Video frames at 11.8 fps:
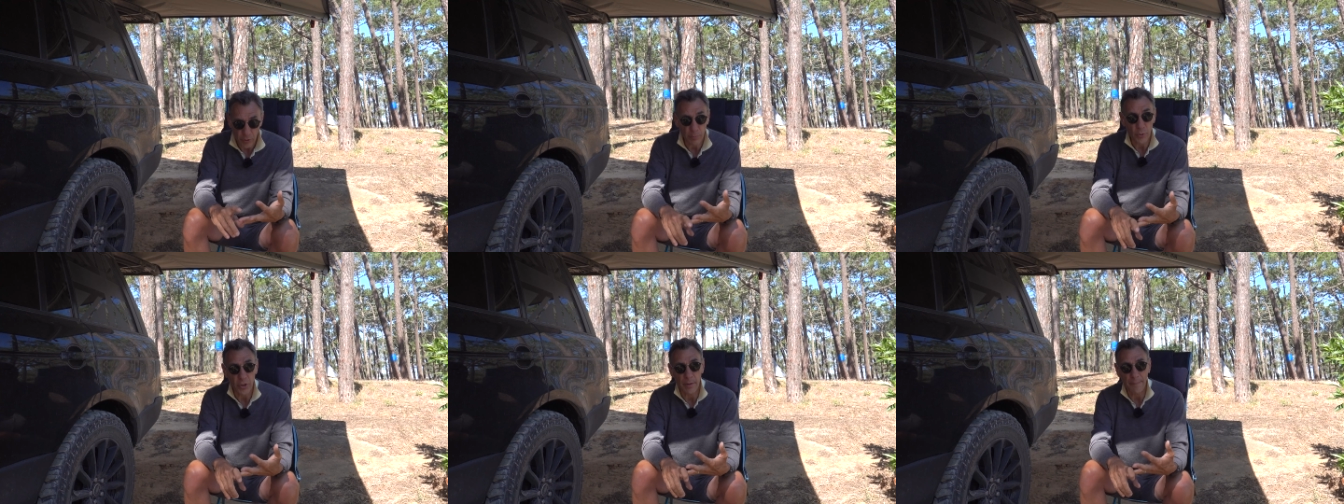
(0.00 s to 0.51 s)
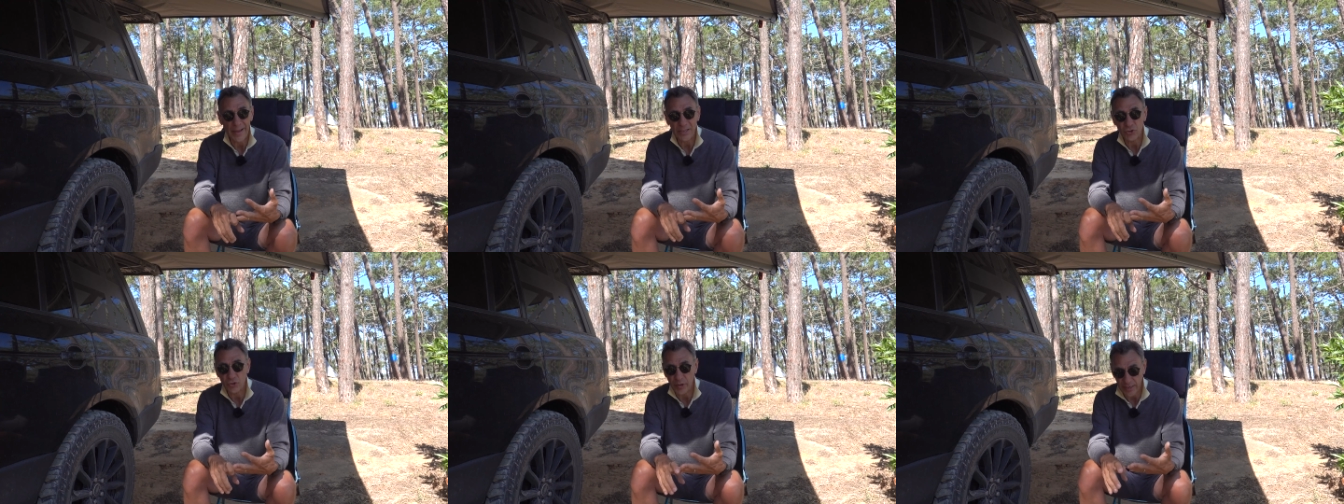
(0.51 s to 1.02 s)
can put your
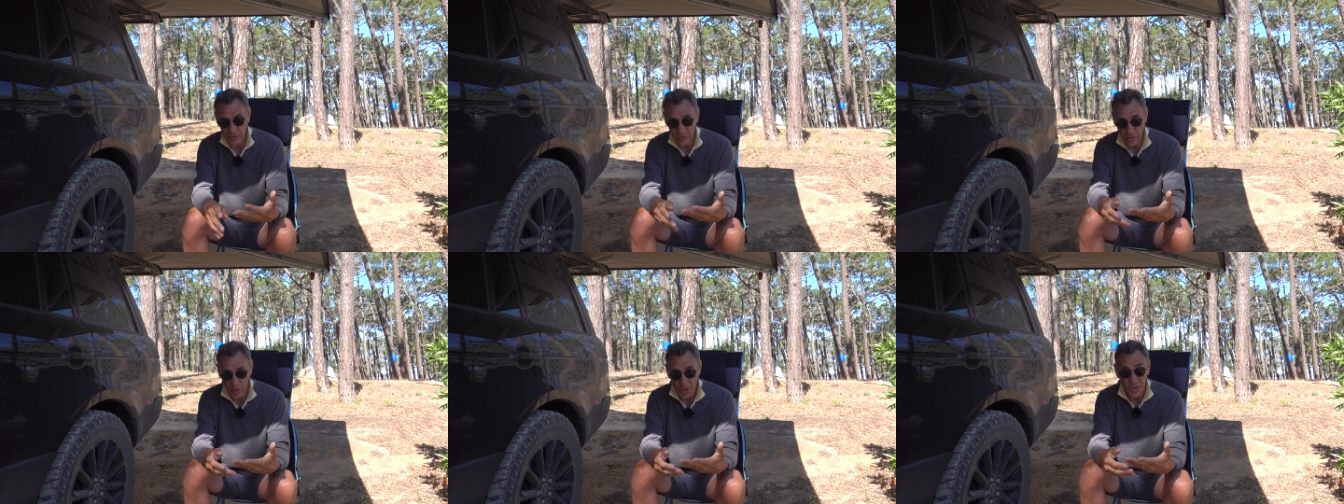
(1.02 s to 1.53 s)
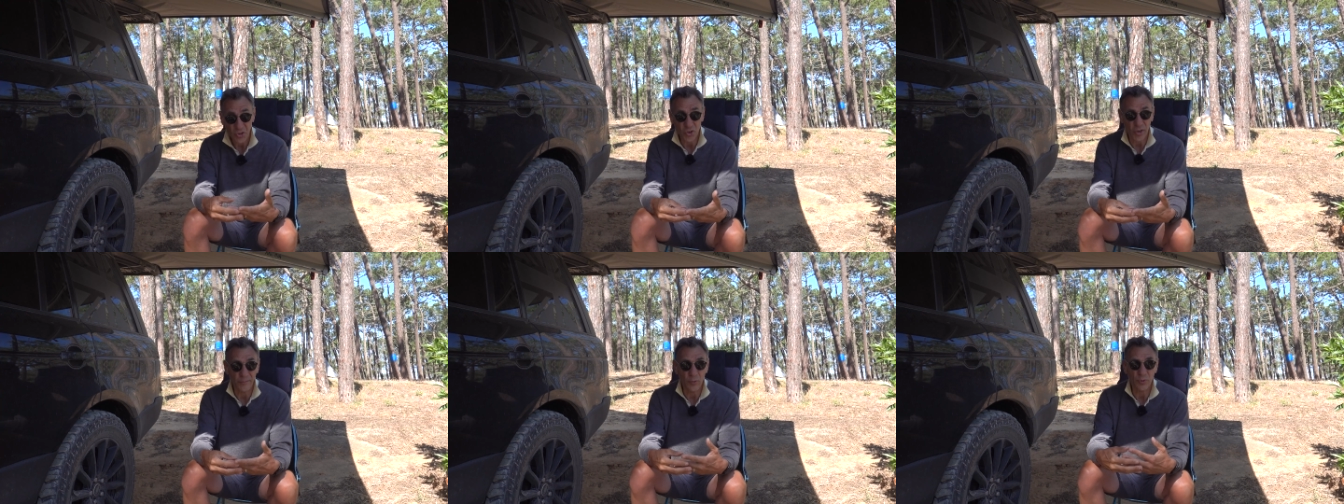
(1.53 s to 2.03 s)
max tracks,
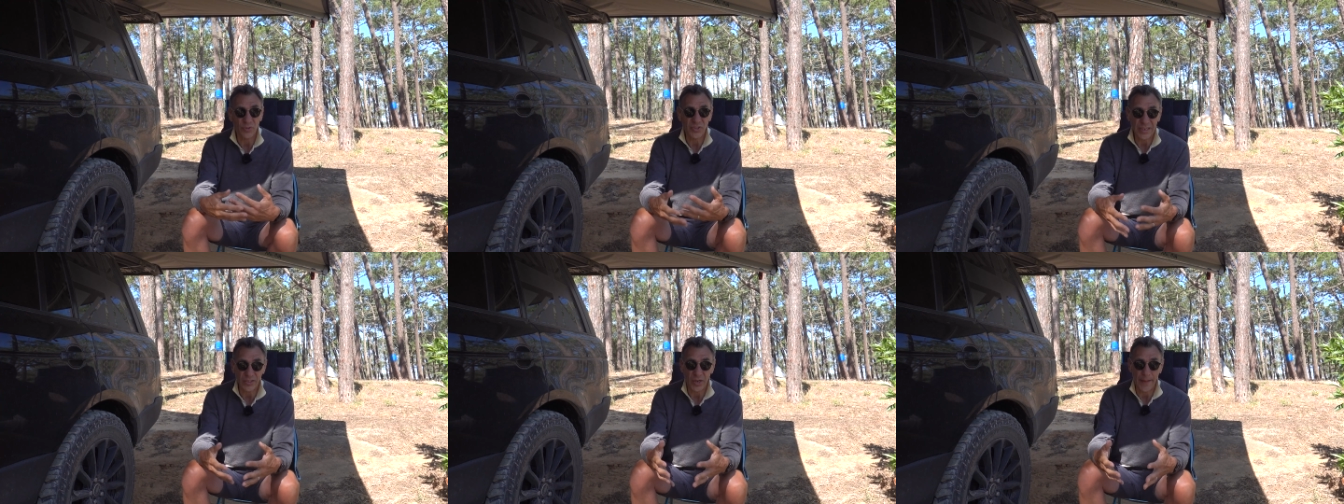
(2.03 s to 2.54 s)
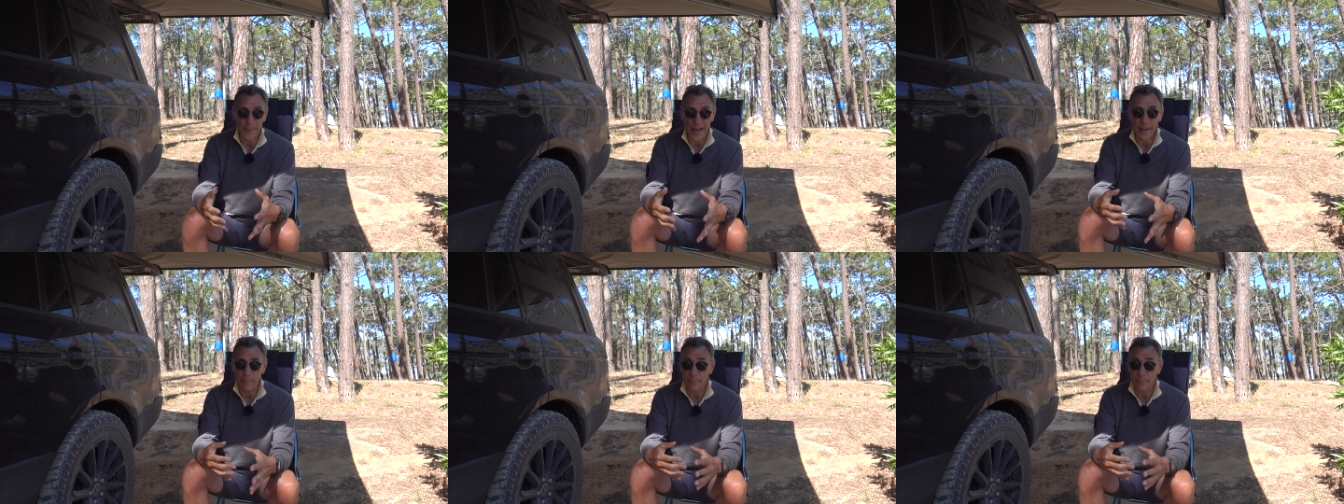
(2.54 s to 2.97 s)
shovels, things like that,